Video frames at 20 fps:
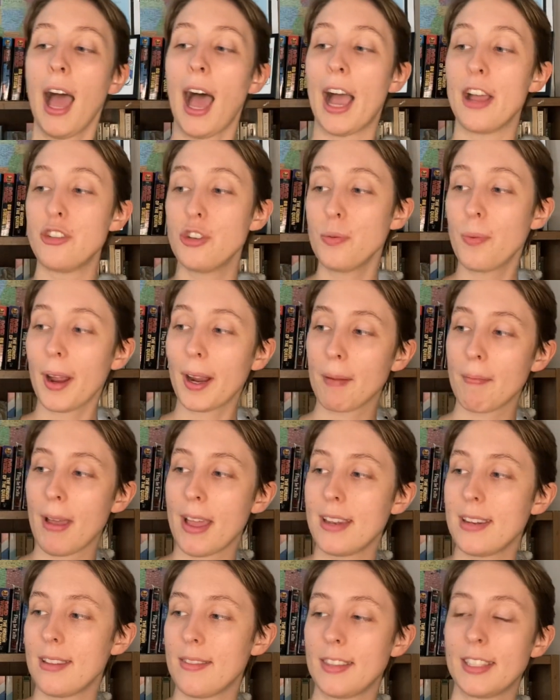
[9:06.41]
I do
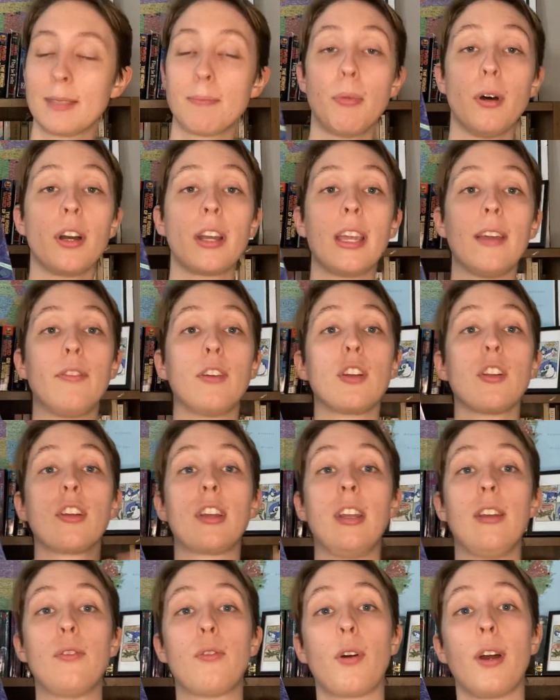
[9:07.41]
recommend this book if you're
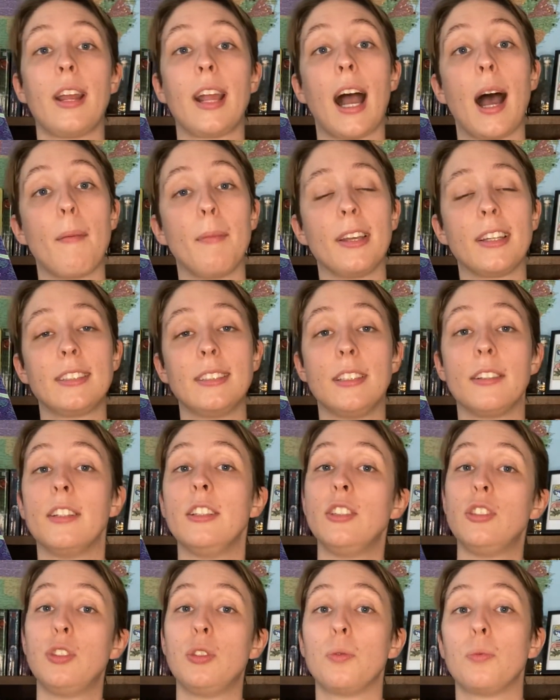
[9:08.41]
looking for a comic
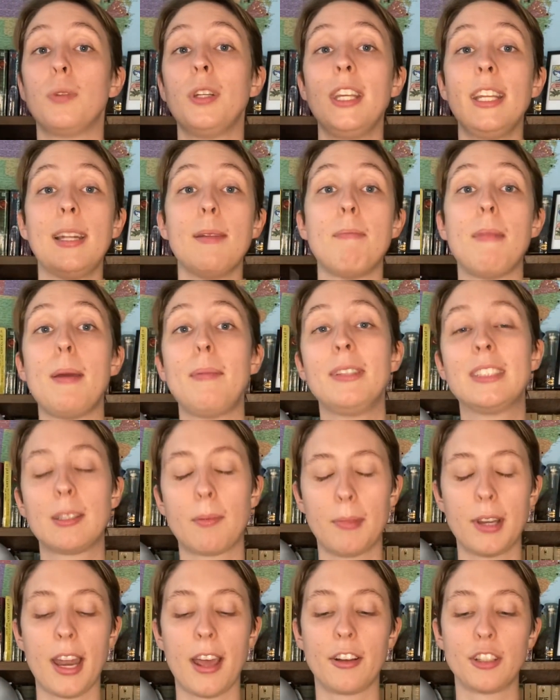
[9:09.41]
series to read. Maybe
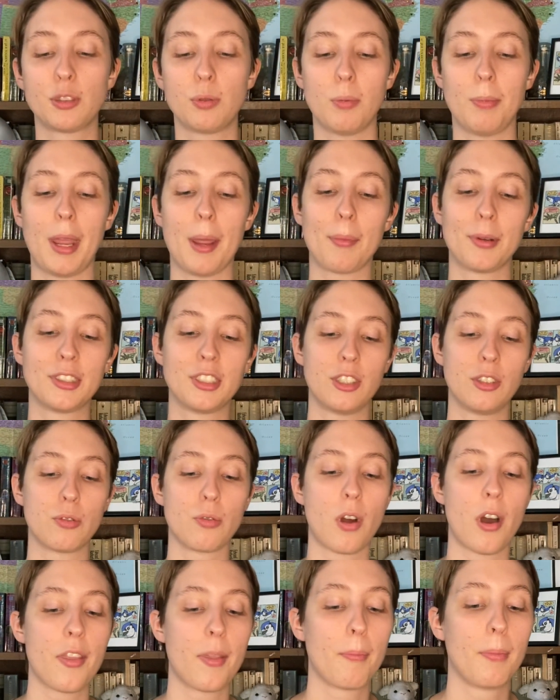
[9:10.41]
someone else would be able to
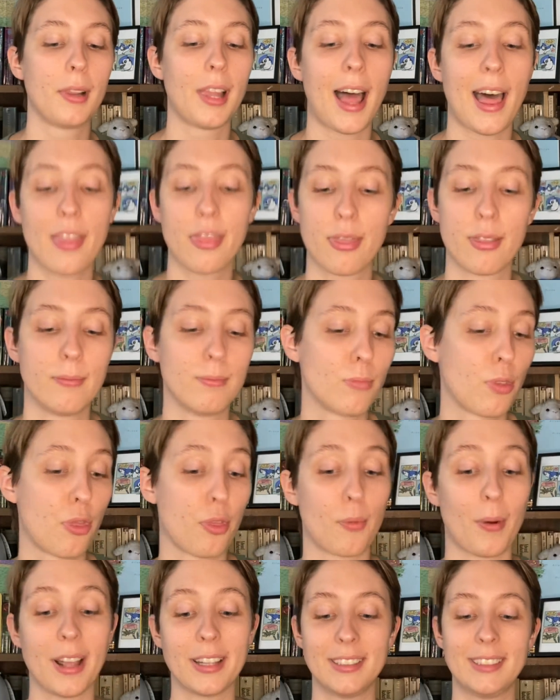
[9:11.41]
draw the plot
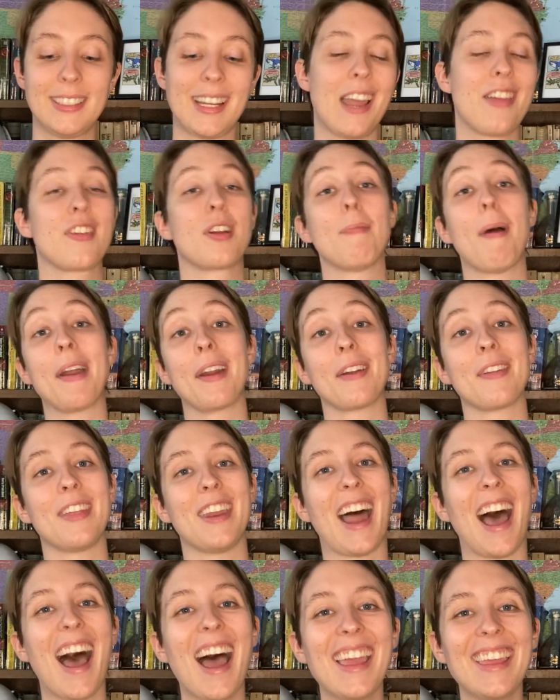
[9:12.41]
threads together better
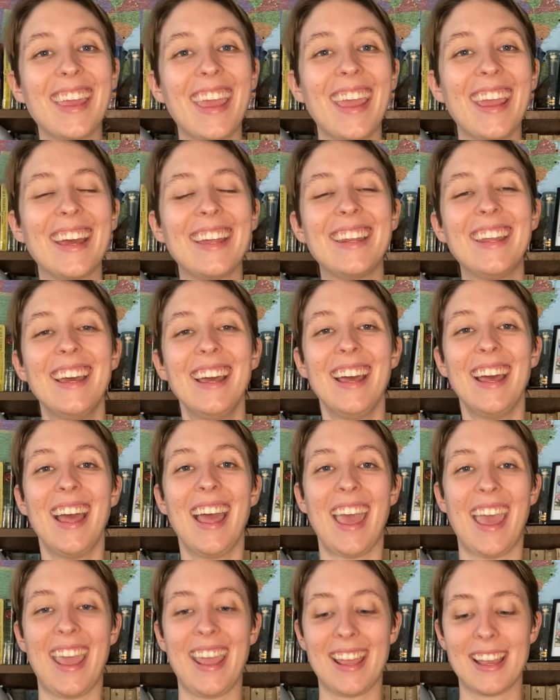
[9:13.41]
than I can,
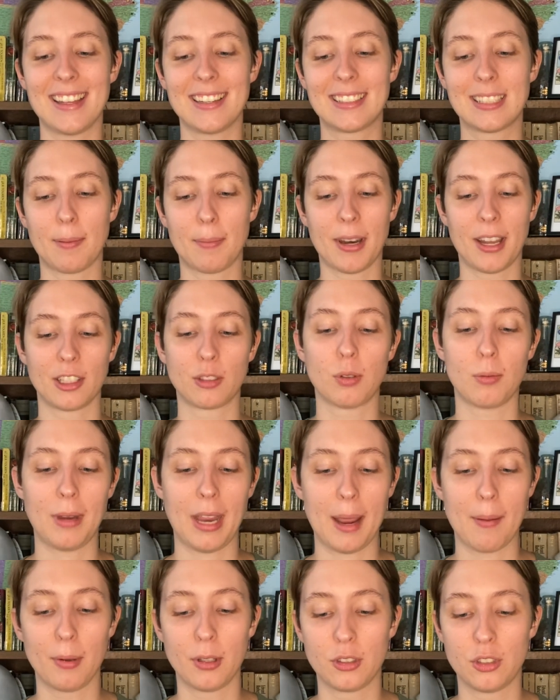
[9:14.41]
and someone else would
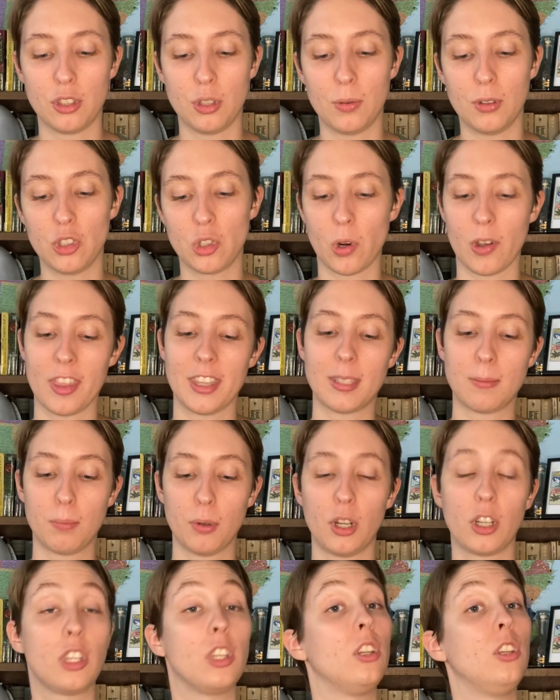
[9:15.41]
be able to enjoy this
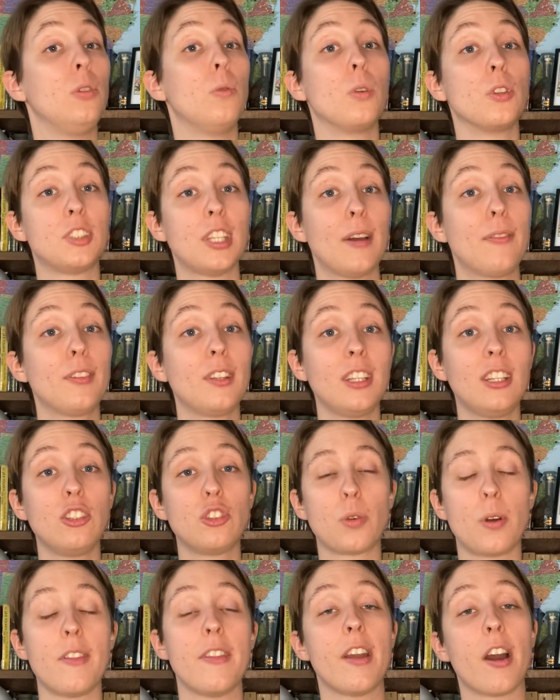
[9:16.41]
book. You will definitely
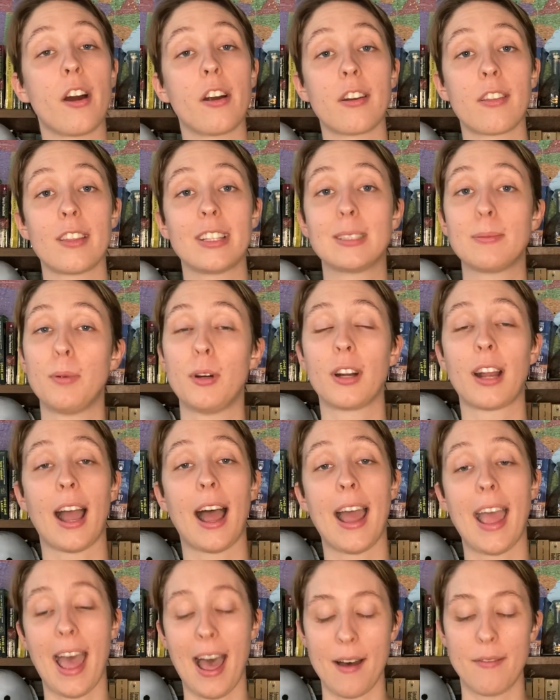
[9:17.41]
enjoy the art of this book.
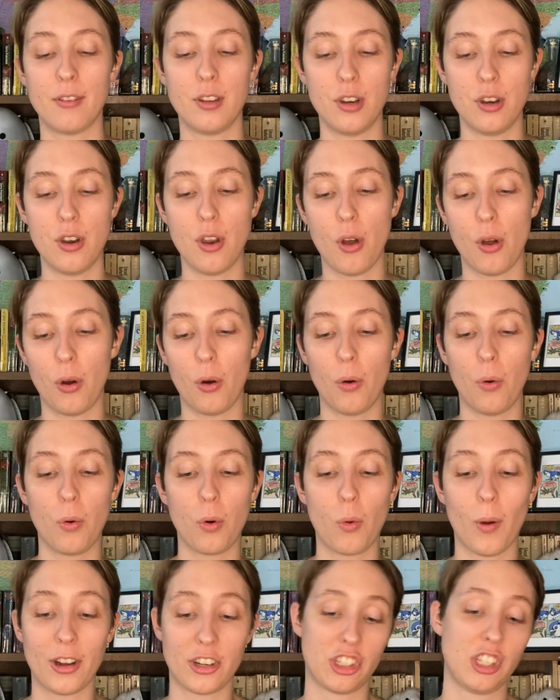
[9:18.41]
I have no
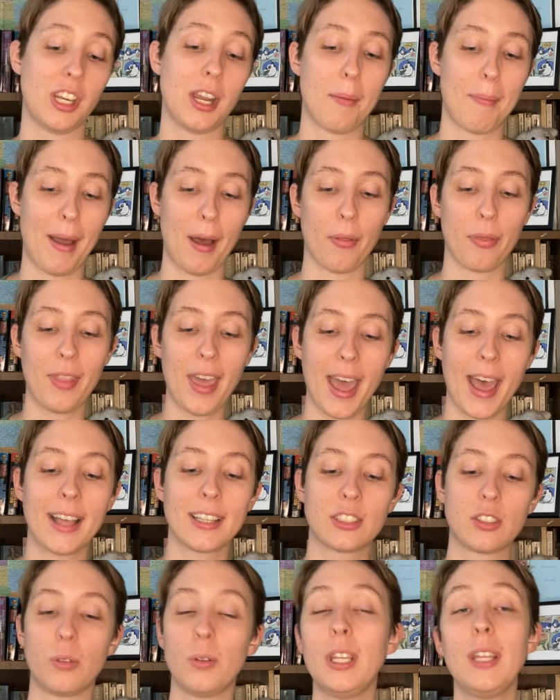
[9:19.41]
question about that.
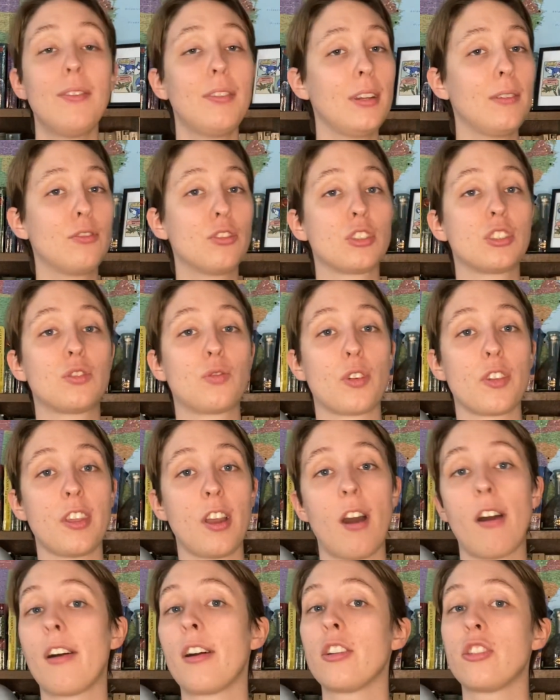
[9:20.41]
So even if just for
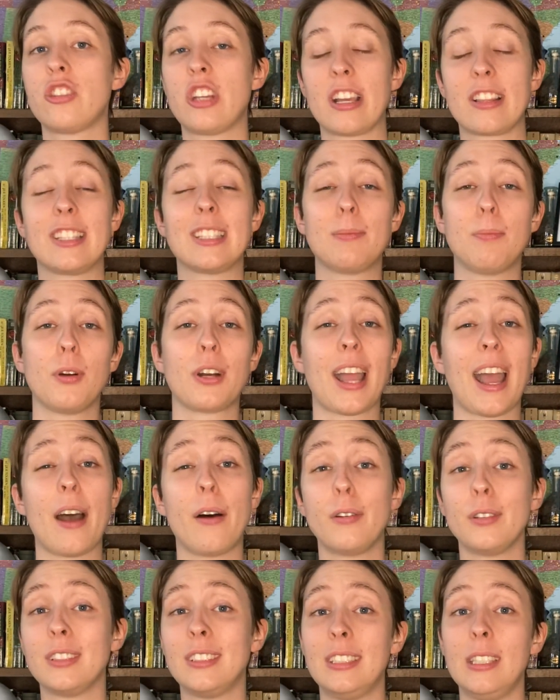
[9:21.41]
the art, check this book
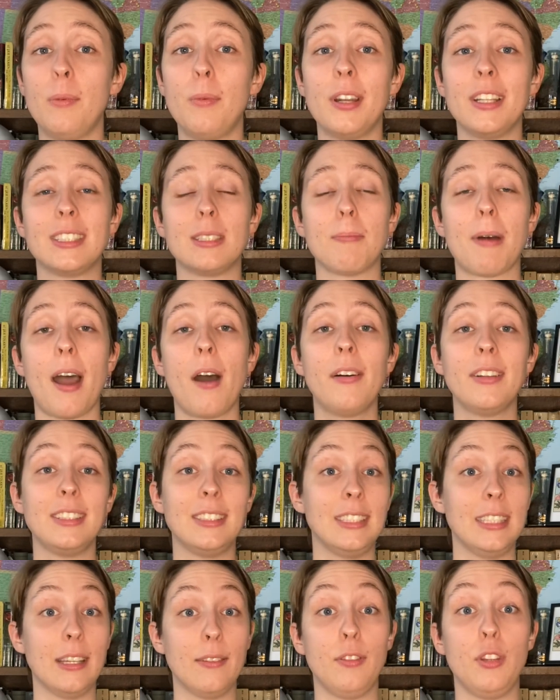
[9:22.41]
out, see what it's about, and
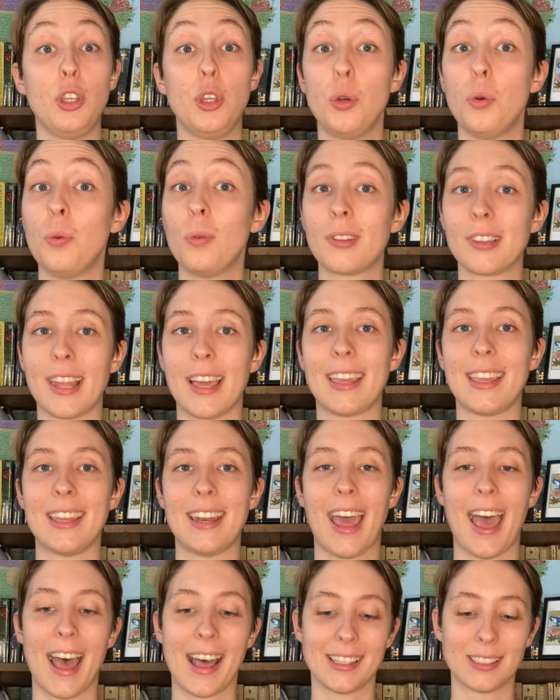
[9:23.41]
see if you like it
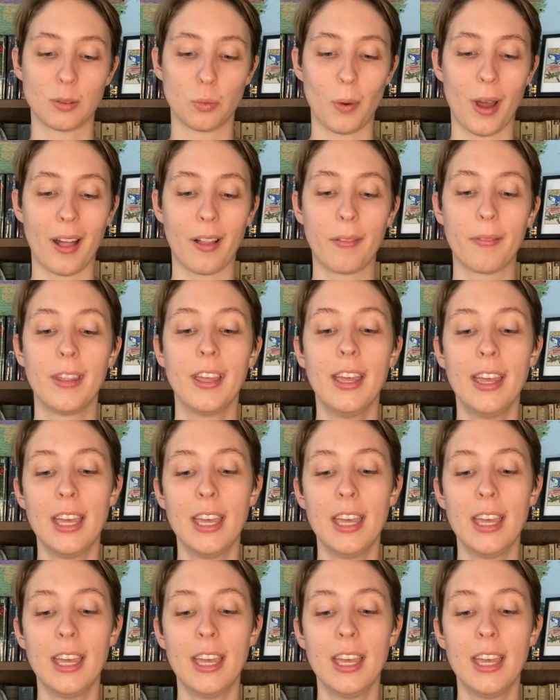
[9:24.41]
as well.